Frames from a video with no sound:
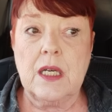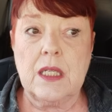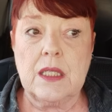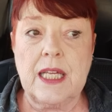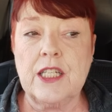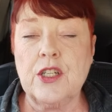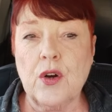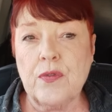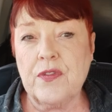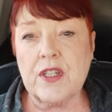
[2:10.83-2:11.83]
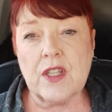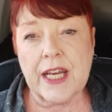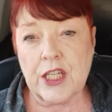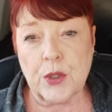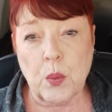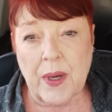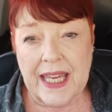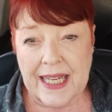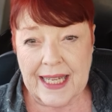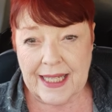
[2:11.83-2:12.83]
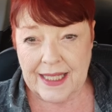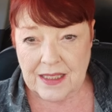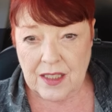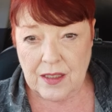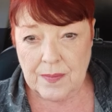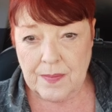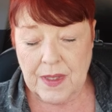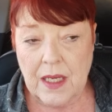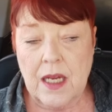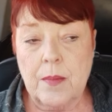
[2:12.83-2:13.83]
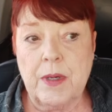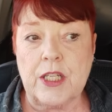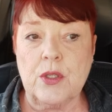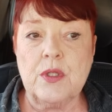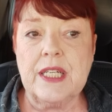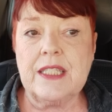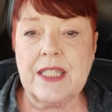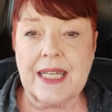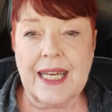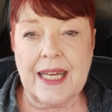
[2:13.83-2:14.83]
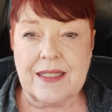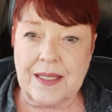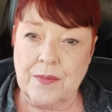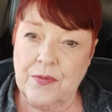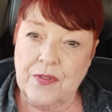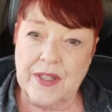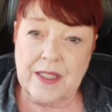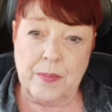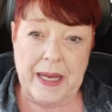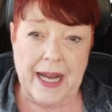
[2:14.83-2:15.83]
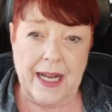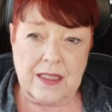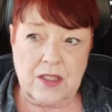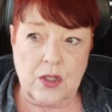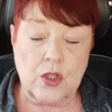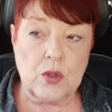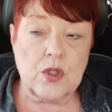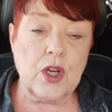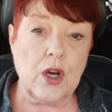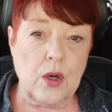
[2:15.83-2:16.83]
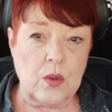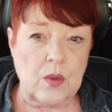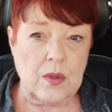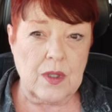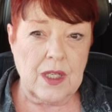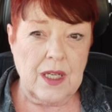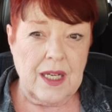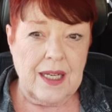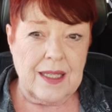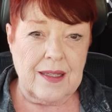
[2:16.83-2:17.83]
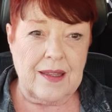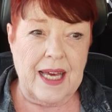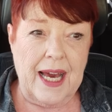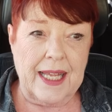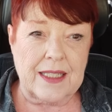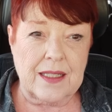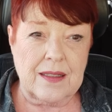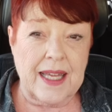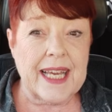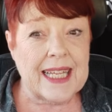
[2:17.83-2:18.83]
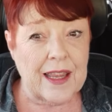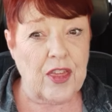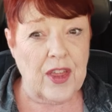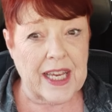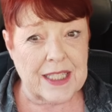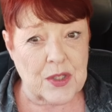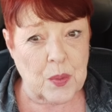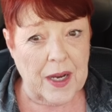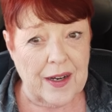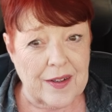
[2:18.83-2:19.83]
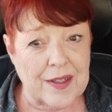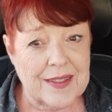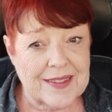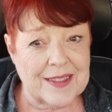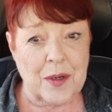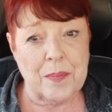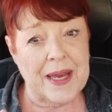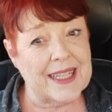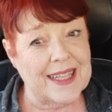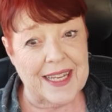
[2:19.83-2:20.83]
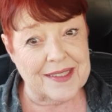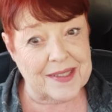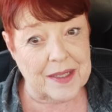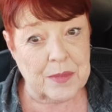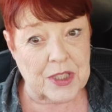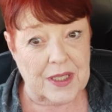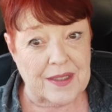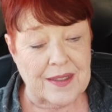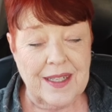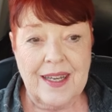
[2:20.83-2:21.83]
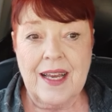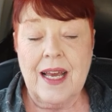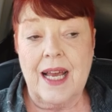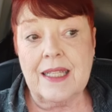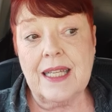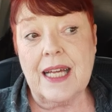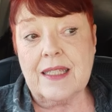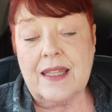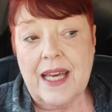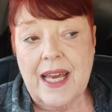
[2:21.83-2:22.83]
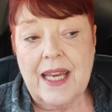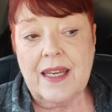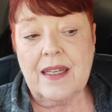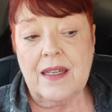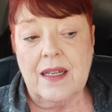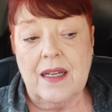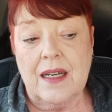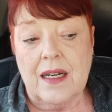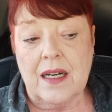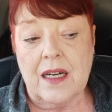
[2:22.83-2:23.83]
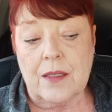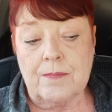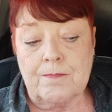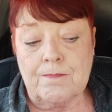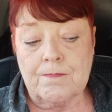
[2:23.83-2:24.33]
then you don't feel like you're winging it. But you need to get some feedback so you know that they can think as well. Don't make that assumption. And that they, um,